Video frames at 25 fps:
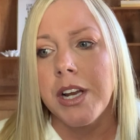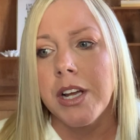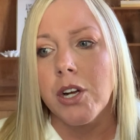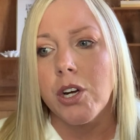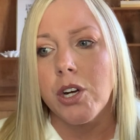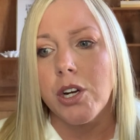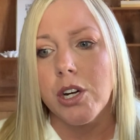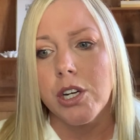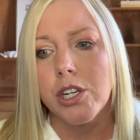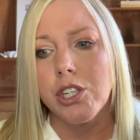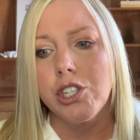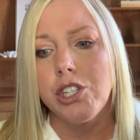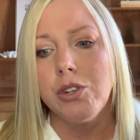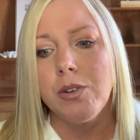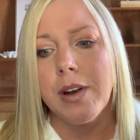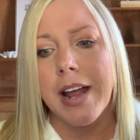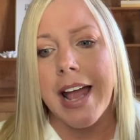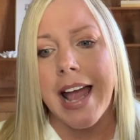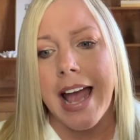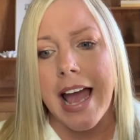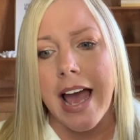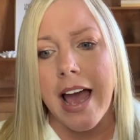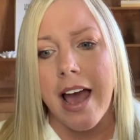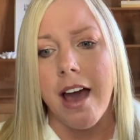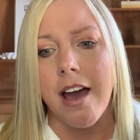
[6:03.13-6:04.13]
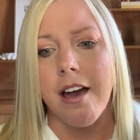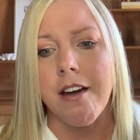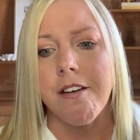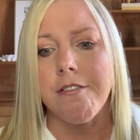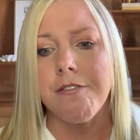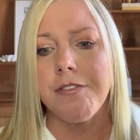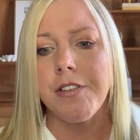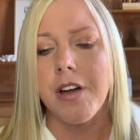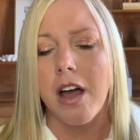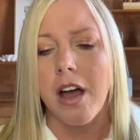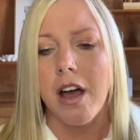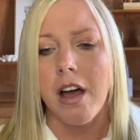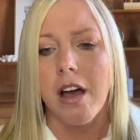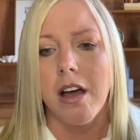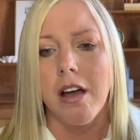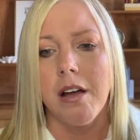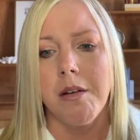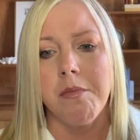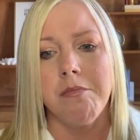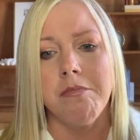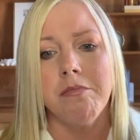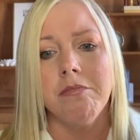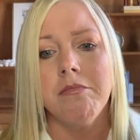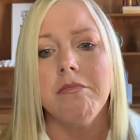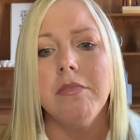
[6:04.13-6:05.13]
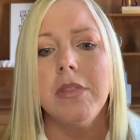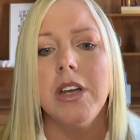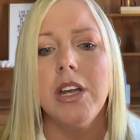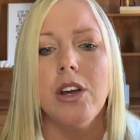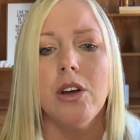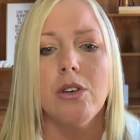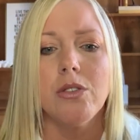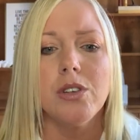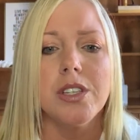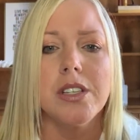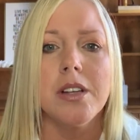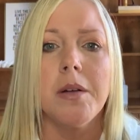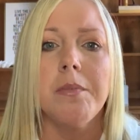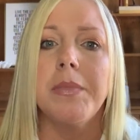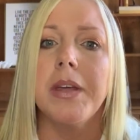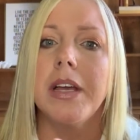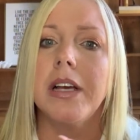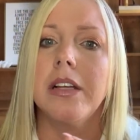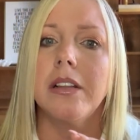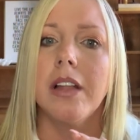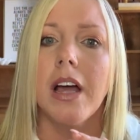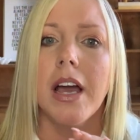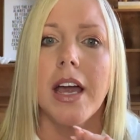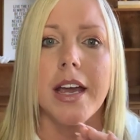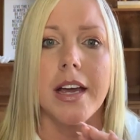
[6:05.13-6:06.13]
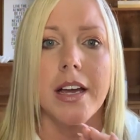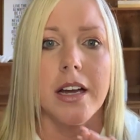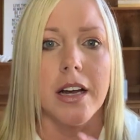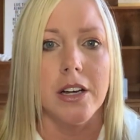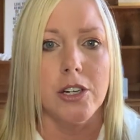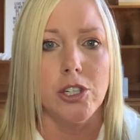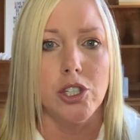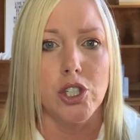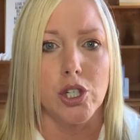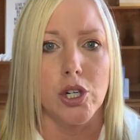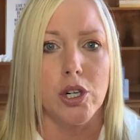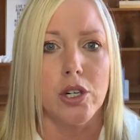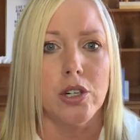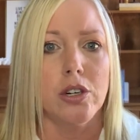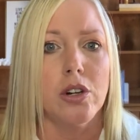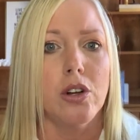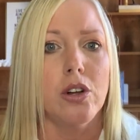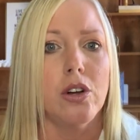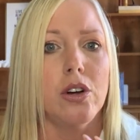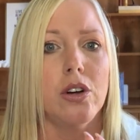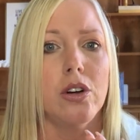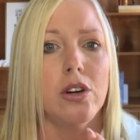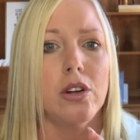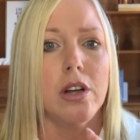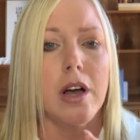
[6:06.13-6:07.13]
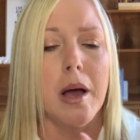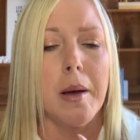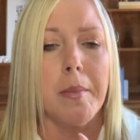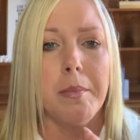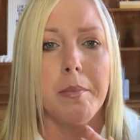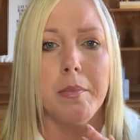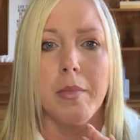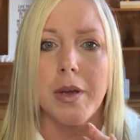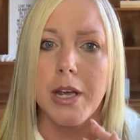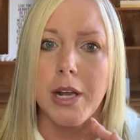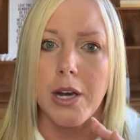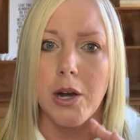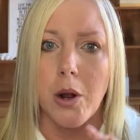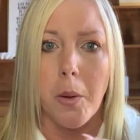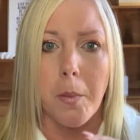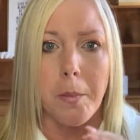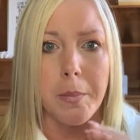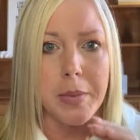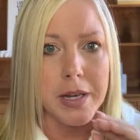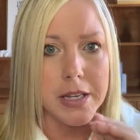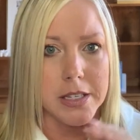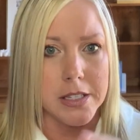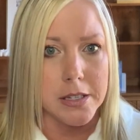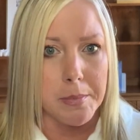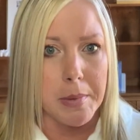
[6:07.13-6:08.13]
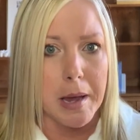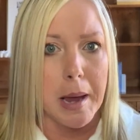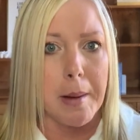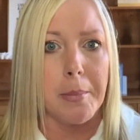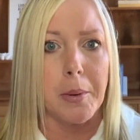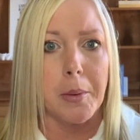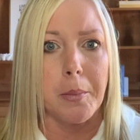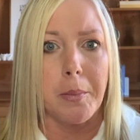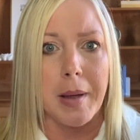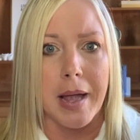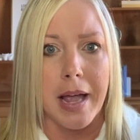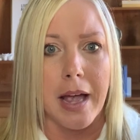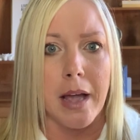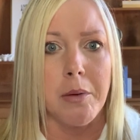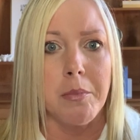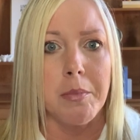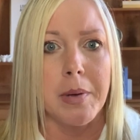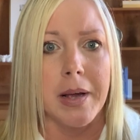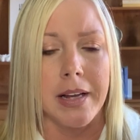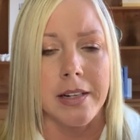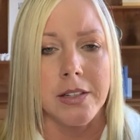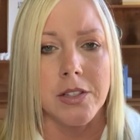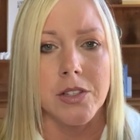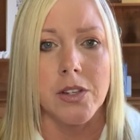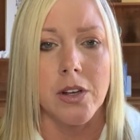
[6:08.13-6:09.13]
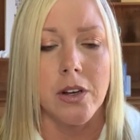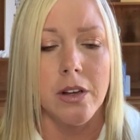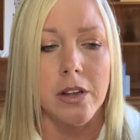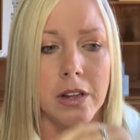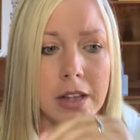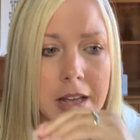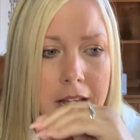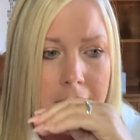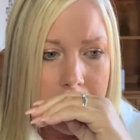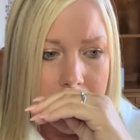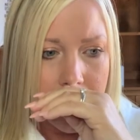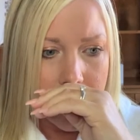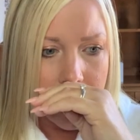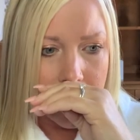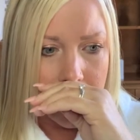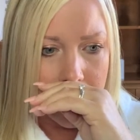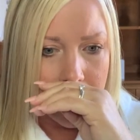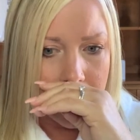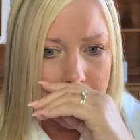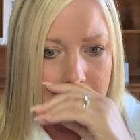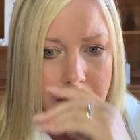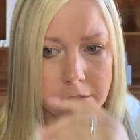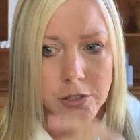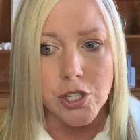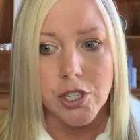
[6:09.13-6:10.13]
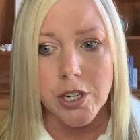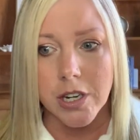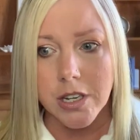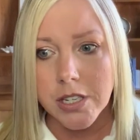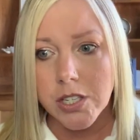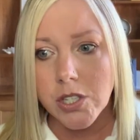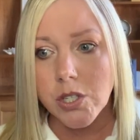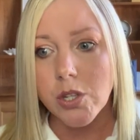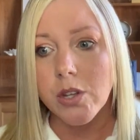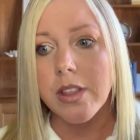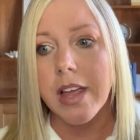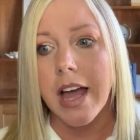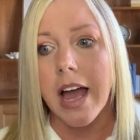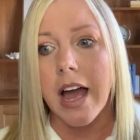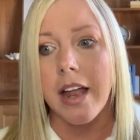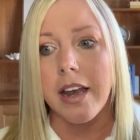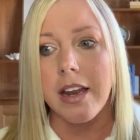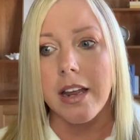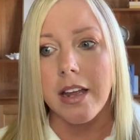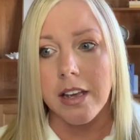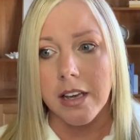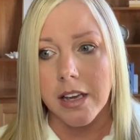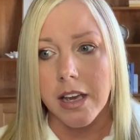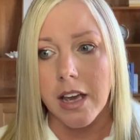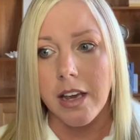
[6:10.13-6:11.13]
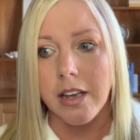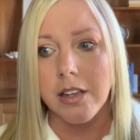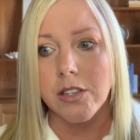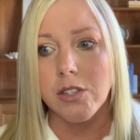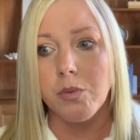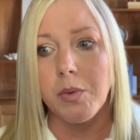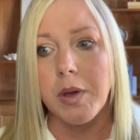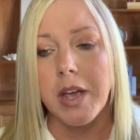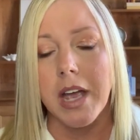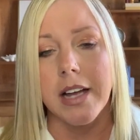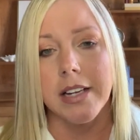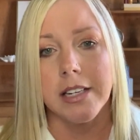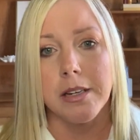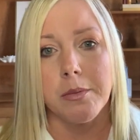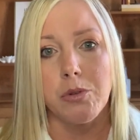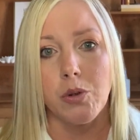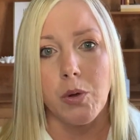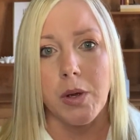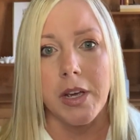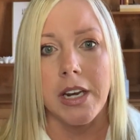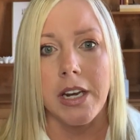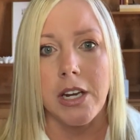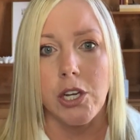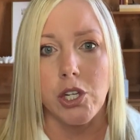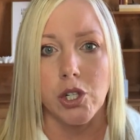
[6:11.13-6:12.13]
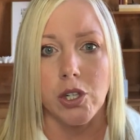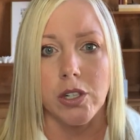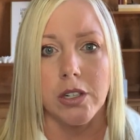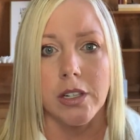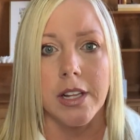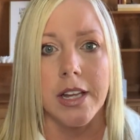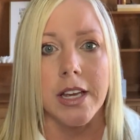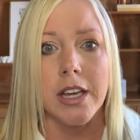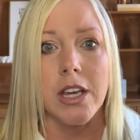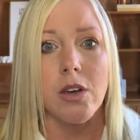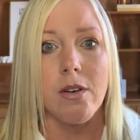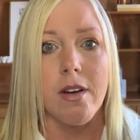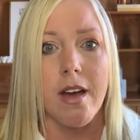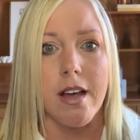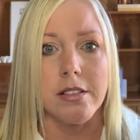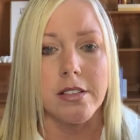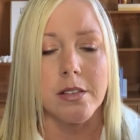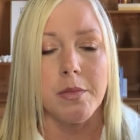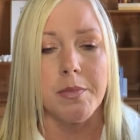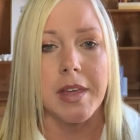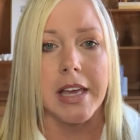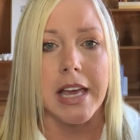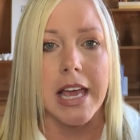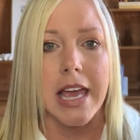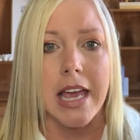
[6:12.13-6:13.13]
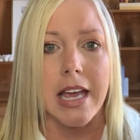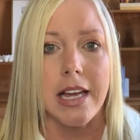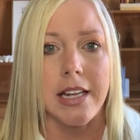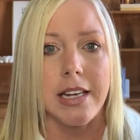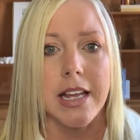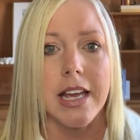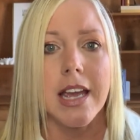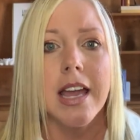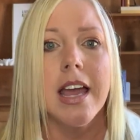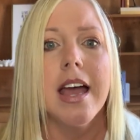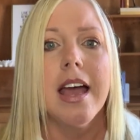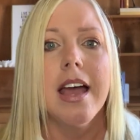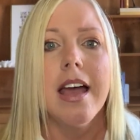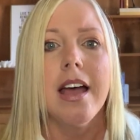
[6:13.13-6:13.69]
encourage you to have, something like a journal, a piece of paper, pen, pencil, just so that in case we end up doing any journaling, you have something handy.